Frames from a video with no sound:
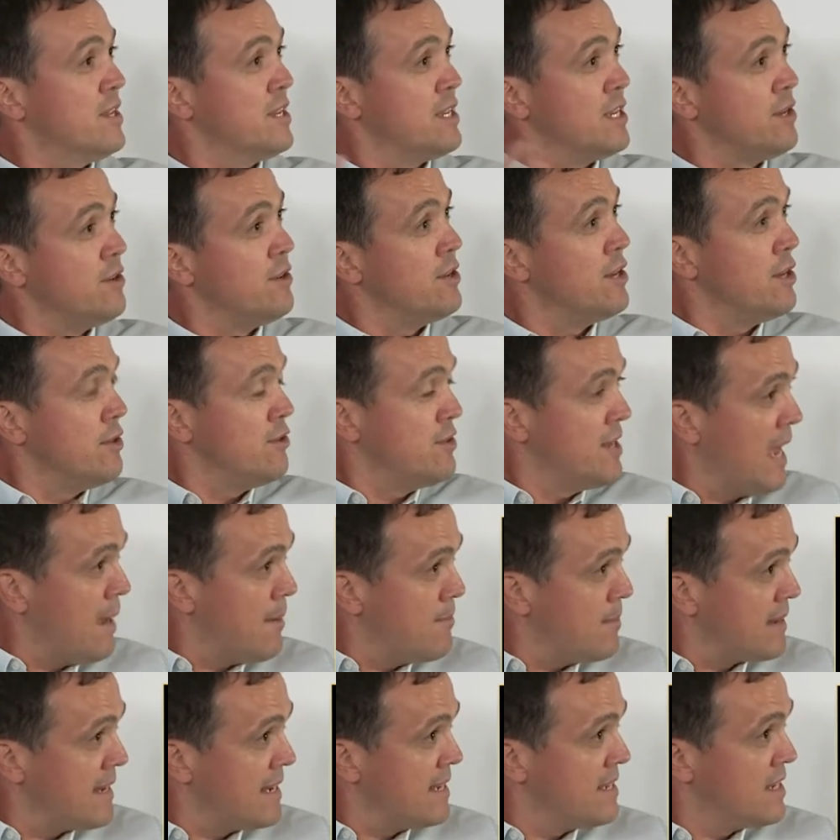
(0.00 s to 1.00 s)
Are you
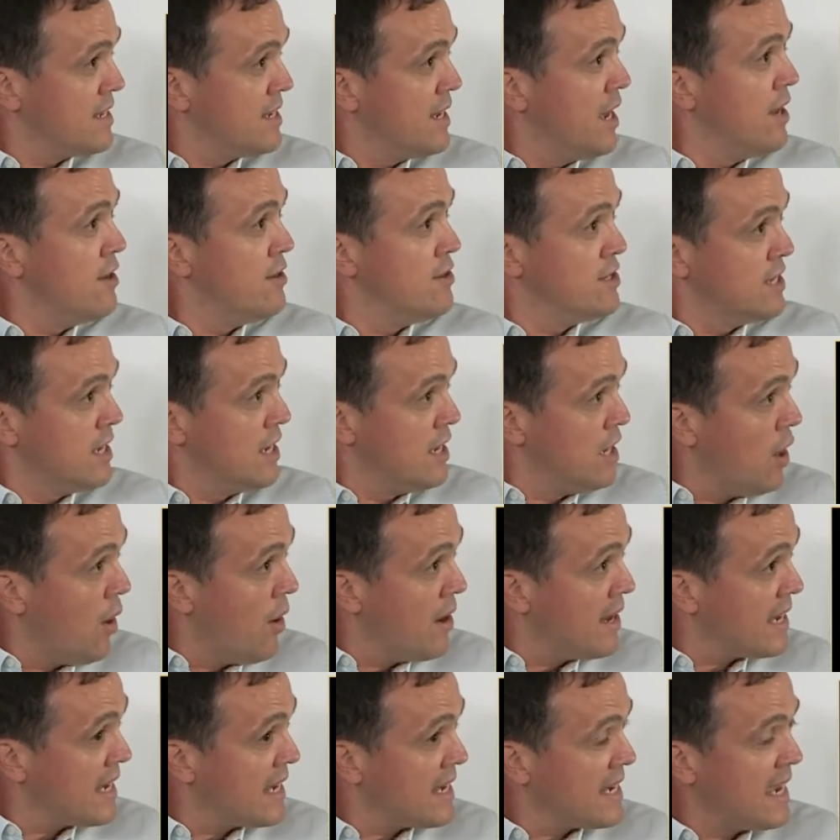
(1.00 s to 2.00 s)
tapping into those and
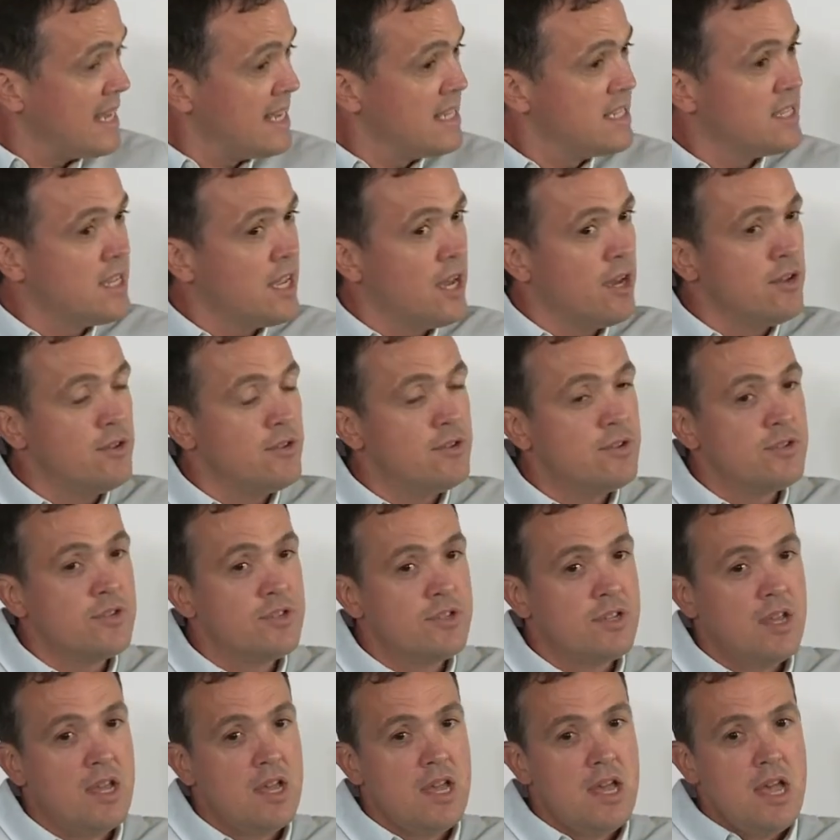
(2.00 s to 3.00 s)
aligning against
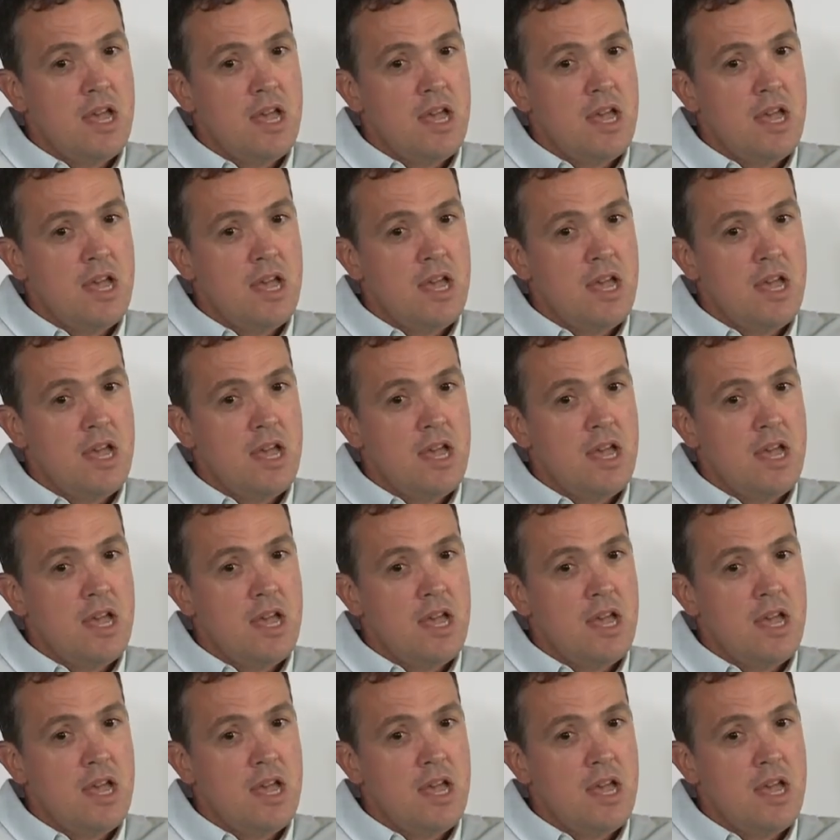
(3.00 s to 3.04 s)
those?